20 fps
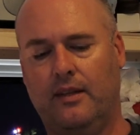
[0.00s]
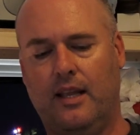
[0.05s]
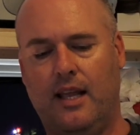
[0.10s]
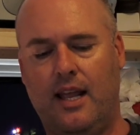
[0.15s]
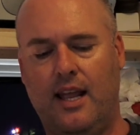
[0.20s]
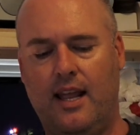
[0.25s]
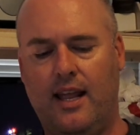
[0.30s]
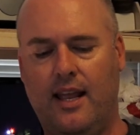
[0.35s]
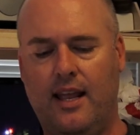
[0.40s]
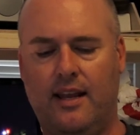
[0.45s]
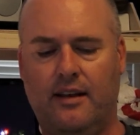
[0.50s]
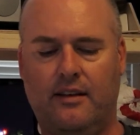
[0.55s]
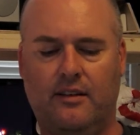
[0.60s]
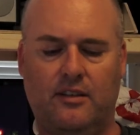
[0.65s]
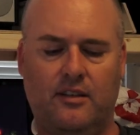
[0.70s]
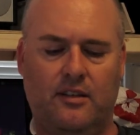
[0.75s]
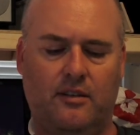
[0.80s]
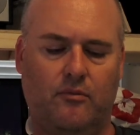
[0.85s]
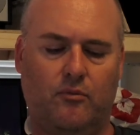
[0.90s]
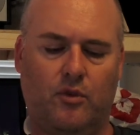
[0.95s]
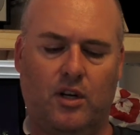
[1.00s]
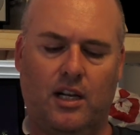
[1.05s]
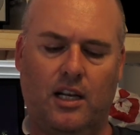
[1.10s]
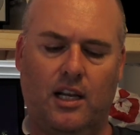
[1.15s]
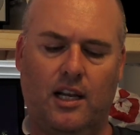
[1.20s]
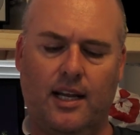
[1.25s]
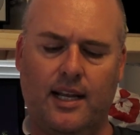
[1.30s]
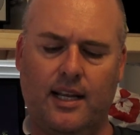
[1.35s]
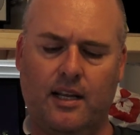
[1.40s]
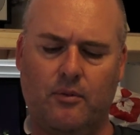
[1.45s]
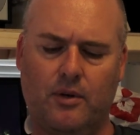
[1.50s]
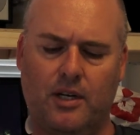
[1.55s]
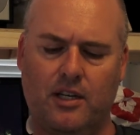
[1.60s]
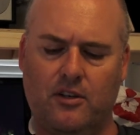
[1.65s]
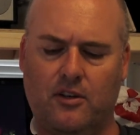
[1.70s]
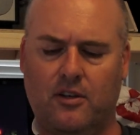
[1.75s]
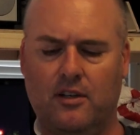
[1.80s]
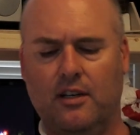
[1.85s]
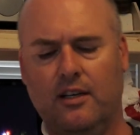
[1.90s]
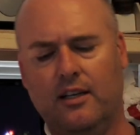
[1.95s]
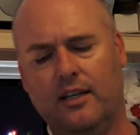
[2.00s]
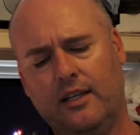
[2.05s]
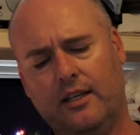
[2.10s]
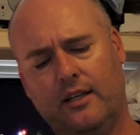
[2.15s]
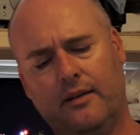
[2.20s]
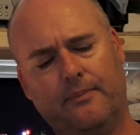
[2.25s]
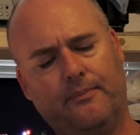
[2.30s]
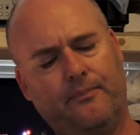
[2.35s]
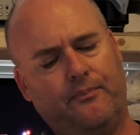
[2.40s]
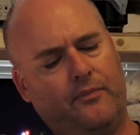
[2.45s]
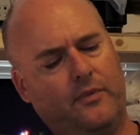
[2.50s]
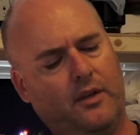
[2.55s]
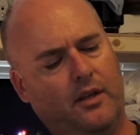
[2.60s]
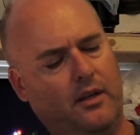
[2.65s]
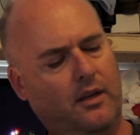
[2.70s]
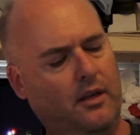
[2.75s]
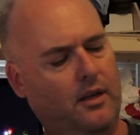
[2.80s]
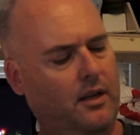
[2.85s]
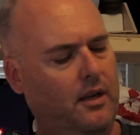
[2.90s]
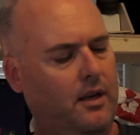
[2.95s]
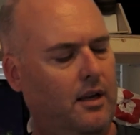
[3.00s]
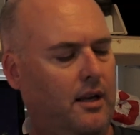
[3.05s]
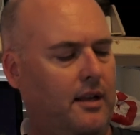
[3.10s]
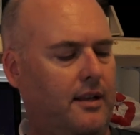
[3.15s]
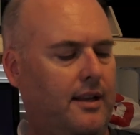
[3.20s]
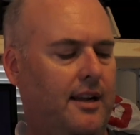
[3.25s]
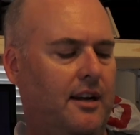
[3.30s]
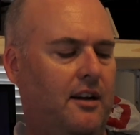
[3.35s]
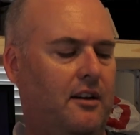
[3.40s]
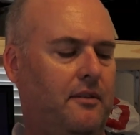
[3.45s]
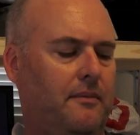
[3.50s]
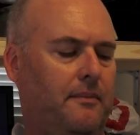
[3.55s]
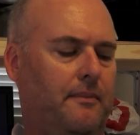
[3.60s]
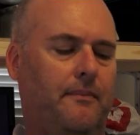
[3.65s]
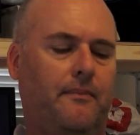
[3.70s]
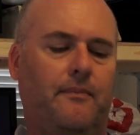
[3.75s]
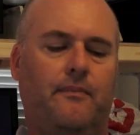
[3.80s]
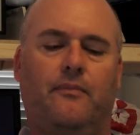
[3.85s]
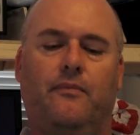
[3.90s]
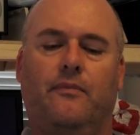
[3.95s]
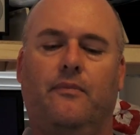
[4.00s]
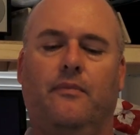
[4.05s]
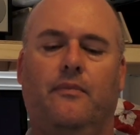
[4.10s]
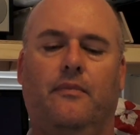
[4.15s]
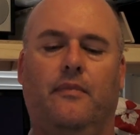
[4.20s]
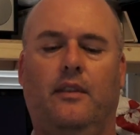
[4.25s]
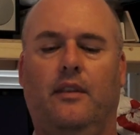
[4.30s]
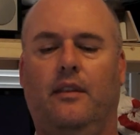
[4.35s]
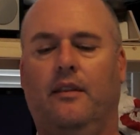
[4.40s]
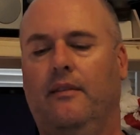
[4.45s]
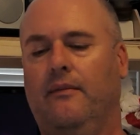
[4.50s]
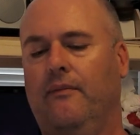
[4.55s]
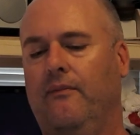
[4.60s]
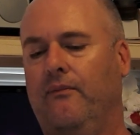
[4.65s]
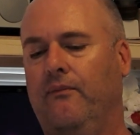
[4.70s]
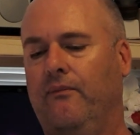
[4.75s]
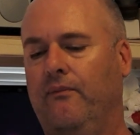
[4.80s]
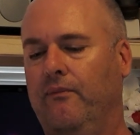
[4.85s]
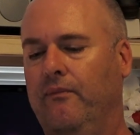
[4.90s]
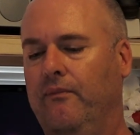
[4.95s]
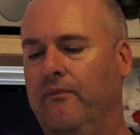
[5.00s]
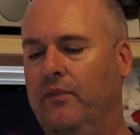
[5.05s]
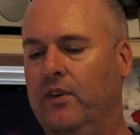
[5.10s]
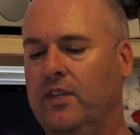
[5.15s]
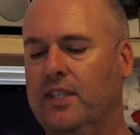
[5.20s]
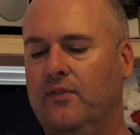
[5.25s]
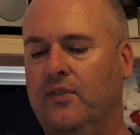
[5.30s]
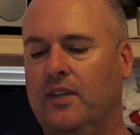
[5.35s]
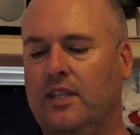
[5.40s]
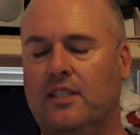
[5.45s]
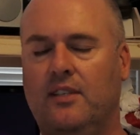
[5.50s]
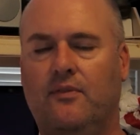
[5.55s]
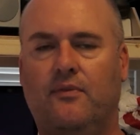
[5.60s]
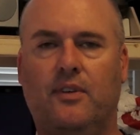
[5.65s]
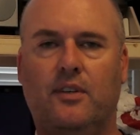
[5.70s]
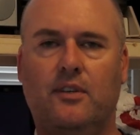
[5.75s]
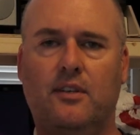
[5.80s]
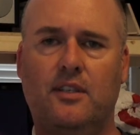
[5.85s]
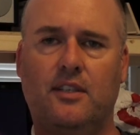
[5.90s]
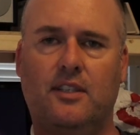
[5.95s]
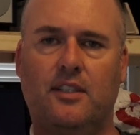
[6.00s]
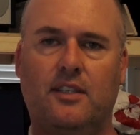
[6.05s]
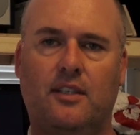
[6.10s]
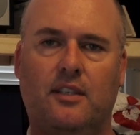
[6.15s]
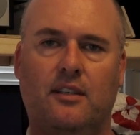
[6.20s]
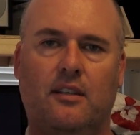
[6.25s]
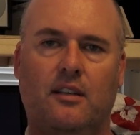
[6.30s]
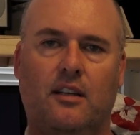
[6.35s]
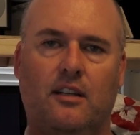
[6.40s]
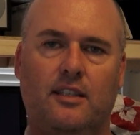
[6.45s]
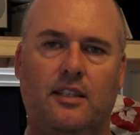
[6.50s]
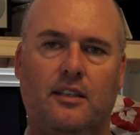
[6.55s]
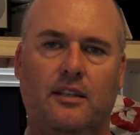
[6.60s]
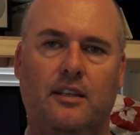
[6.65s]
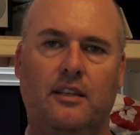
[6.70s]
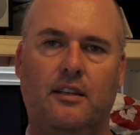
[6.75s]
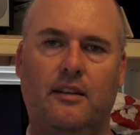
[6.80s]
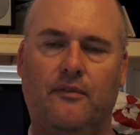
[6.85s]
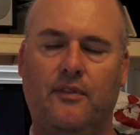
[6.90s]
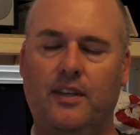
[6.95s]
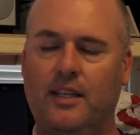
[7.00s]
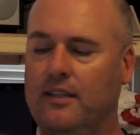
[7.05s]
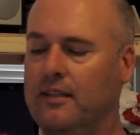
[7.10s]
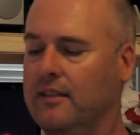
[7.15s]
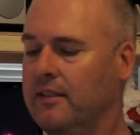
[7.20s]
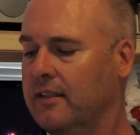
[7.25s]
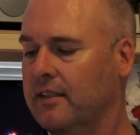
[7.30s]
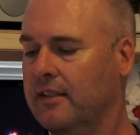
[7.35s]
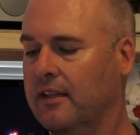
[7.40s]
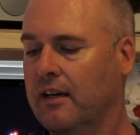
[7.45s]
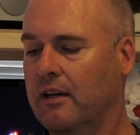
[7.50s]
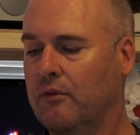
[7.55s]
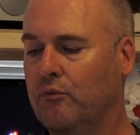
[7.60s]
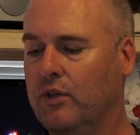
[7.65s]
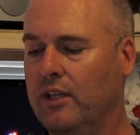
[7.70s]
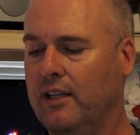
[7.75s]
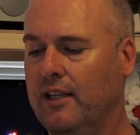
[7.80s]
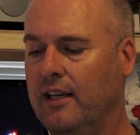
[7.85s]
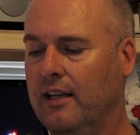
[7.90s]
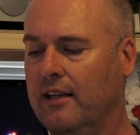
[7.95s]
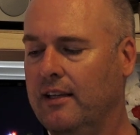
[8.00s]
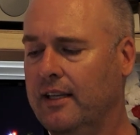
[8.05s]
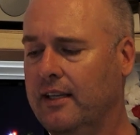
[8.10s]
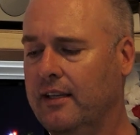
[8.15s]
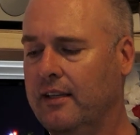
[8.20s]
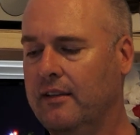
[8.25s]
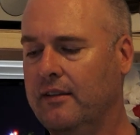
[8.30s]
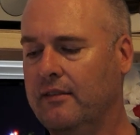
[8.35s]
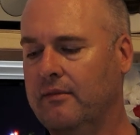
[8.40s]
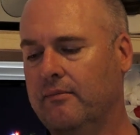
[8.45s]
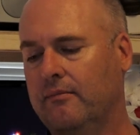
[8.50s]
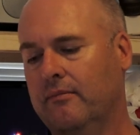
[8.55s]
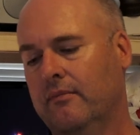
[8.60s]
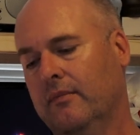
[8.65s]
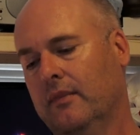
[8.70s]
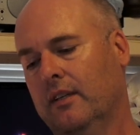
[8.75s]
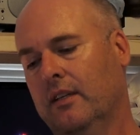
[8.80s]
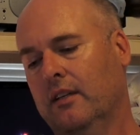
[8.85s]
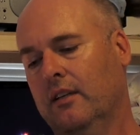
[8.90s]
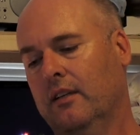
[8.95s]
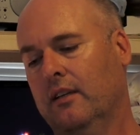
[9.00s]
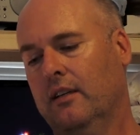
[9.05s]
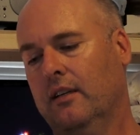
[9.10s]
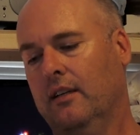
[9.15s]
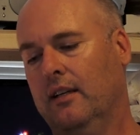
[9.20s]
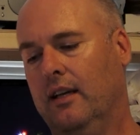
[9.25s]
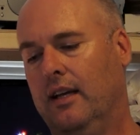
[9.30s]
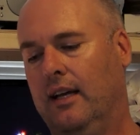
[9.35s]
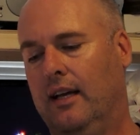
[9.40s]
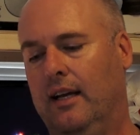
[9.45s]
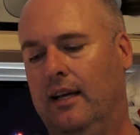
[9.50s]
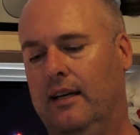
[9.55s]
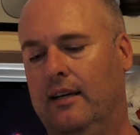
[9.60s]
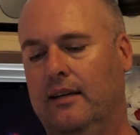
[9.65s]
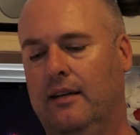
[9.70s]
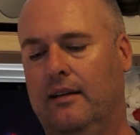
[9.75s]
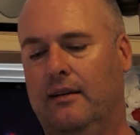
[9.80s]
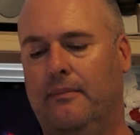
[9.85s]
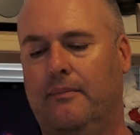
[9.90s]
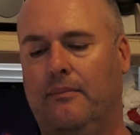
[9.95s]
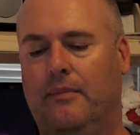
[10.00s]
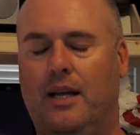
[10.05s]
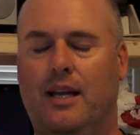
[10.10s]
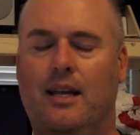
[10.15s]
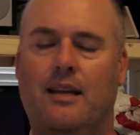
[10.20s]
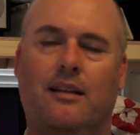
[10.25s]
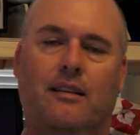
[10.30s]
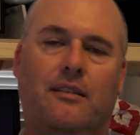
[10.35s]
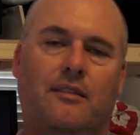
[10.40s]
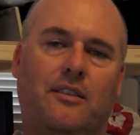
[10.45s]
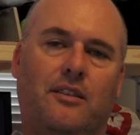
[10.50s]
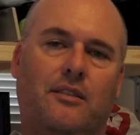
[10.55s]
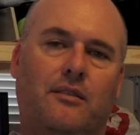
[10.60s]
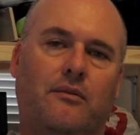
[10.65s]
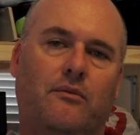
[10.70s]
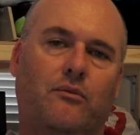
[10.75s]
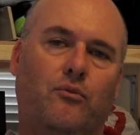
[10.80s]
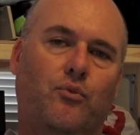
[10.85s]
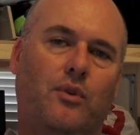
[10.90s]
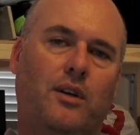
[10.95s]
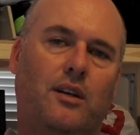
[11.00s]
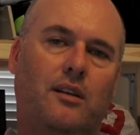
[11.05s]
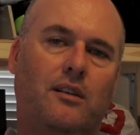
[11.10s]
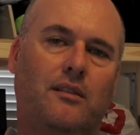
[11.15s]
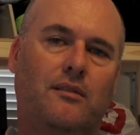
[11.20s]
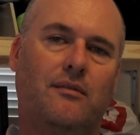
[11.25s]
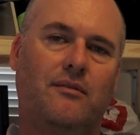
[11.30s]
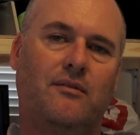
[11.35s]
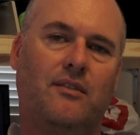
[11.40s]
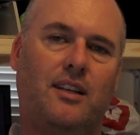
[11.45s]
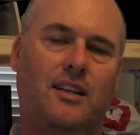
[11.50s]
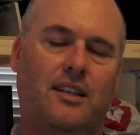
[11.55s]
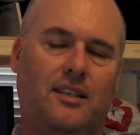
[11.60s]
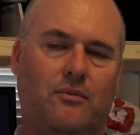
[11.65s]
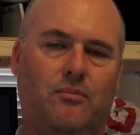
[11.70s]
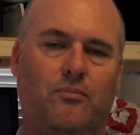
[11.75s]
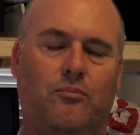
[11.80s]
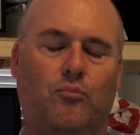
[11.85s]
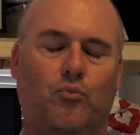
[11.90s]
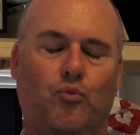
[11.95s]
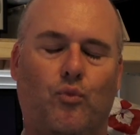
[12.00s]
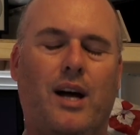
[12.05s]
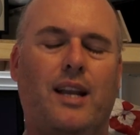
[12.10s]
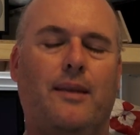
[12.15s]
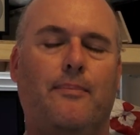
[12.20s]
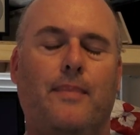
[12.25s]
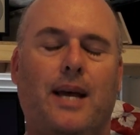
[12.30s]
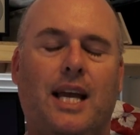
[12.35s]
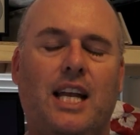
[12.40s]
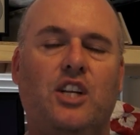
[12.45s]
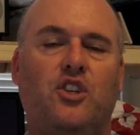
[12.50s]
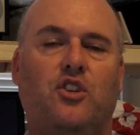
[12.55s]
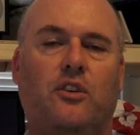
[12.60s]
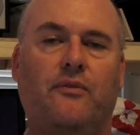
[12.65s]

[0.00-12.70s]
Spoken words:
and what I like, what I don't like. Now, first things first, I'll tell you the things that I really like, and well, there's one major